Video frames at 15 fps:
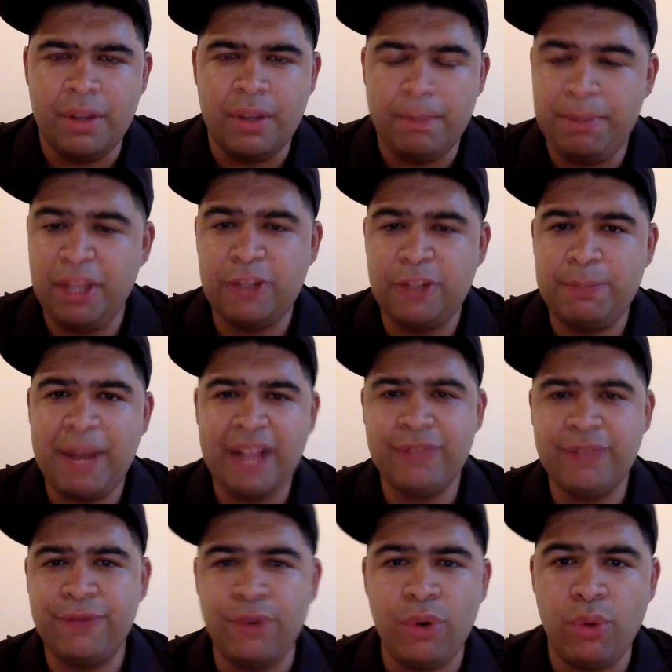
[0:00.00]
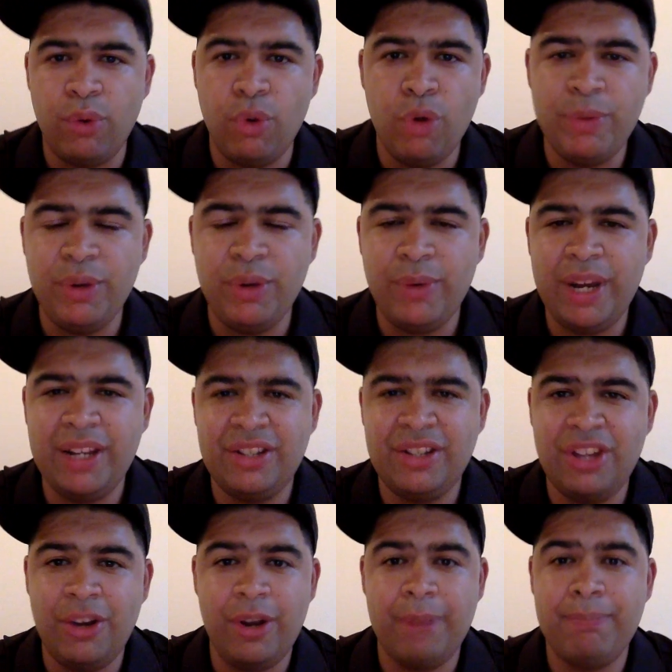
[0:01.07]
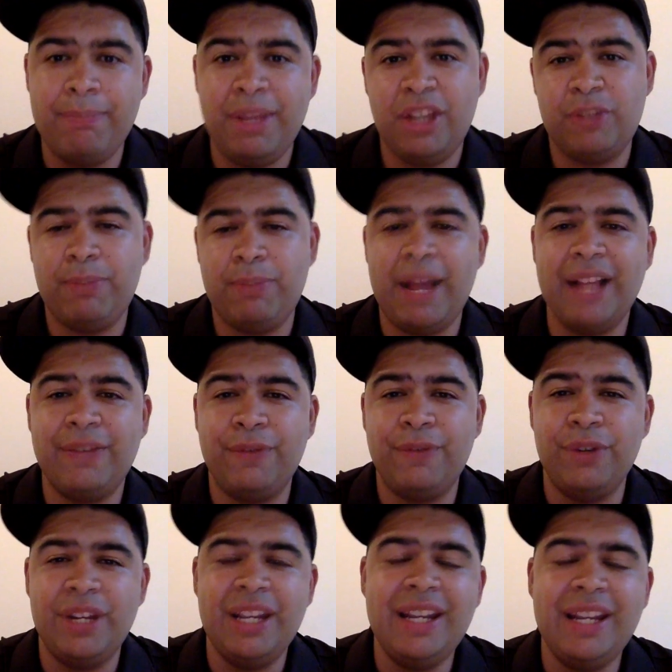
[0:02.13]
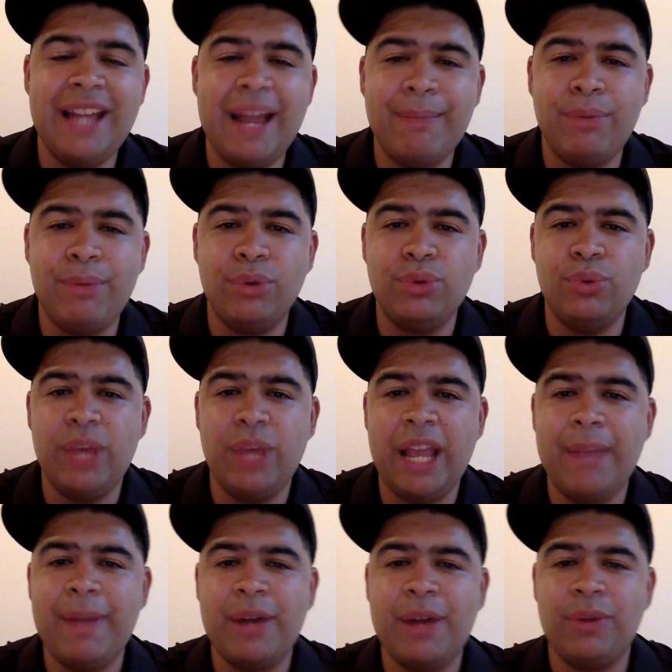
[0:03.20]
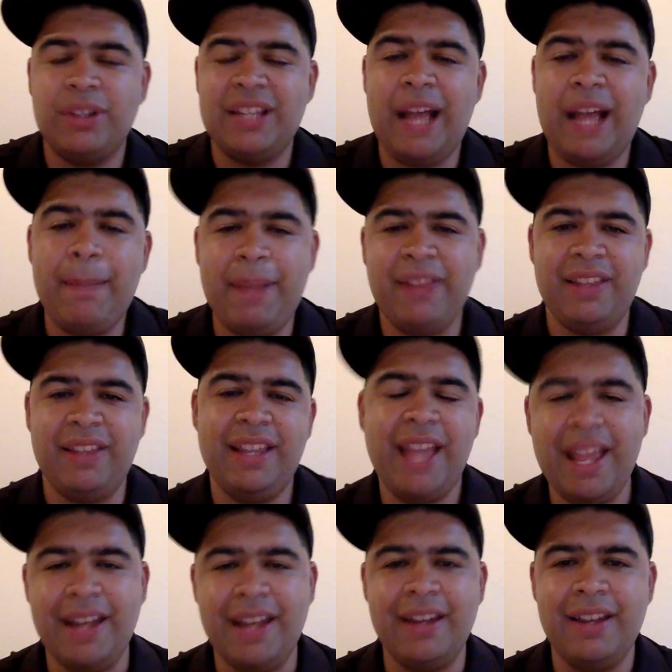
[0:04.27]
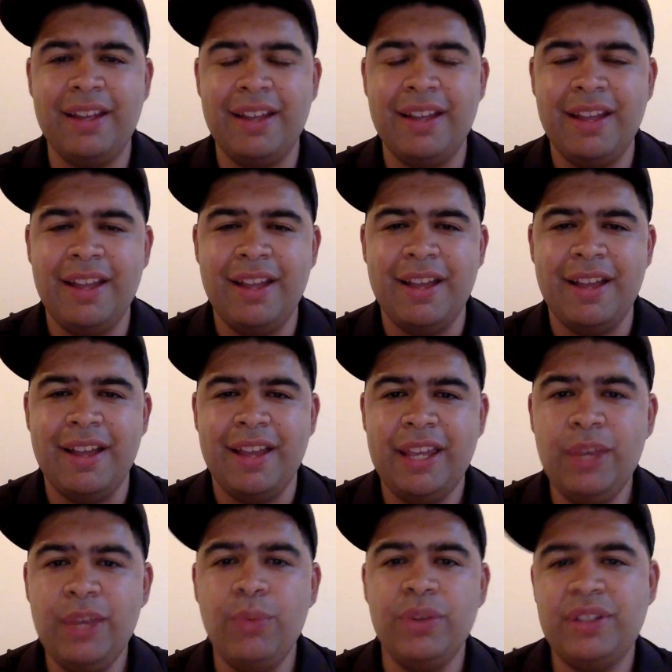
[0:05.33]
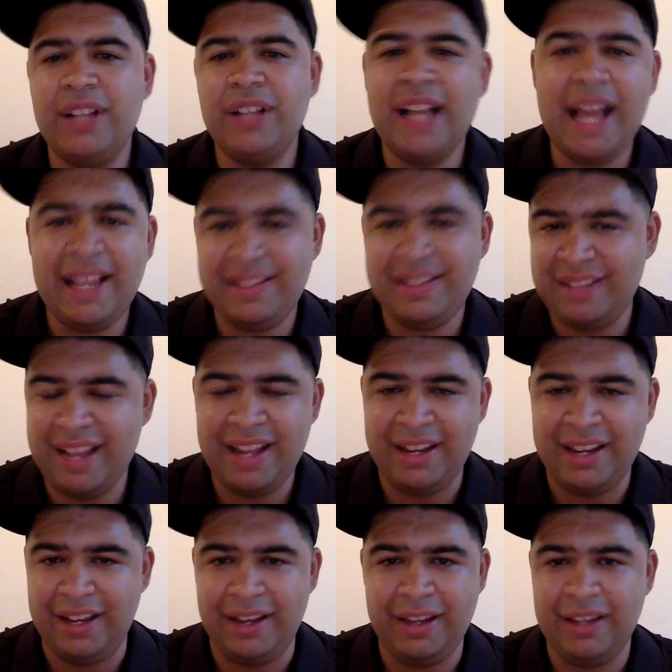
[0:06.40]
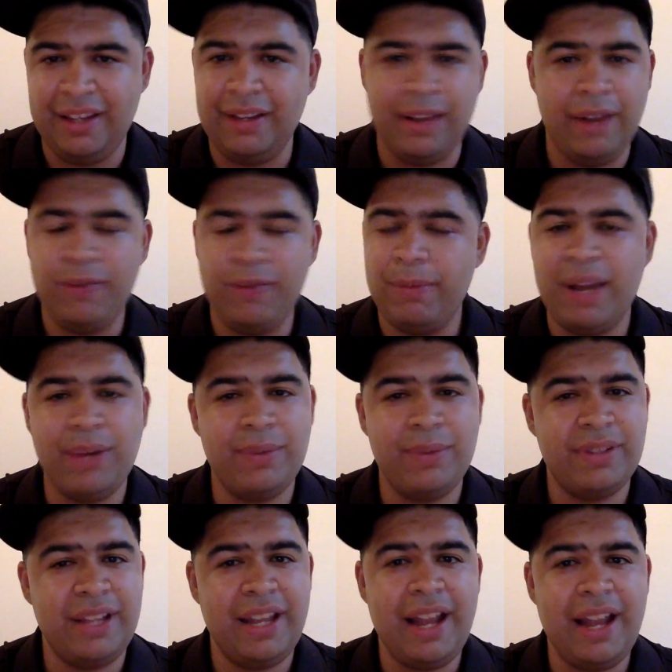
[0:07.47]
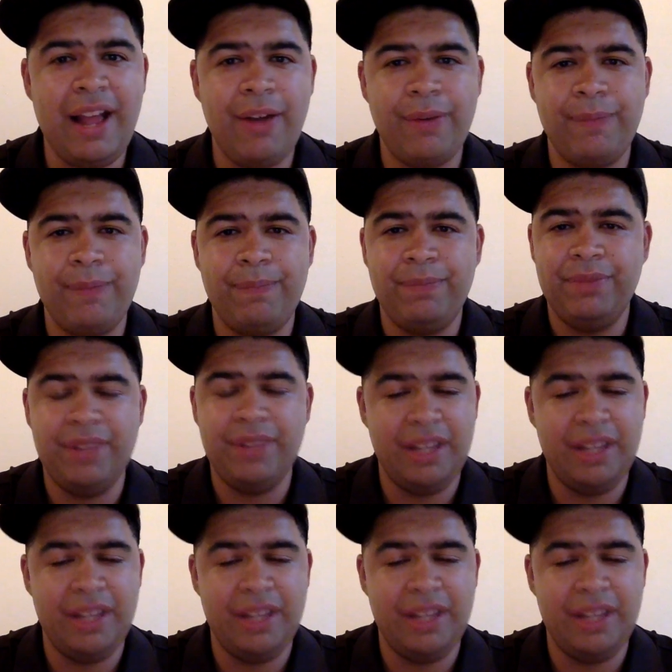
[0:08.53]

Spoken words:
Big spots for Roman Reigns here and big spots for Dean Ambrose, who came out on top at the end. He was the guy standing. Everybody was laid out.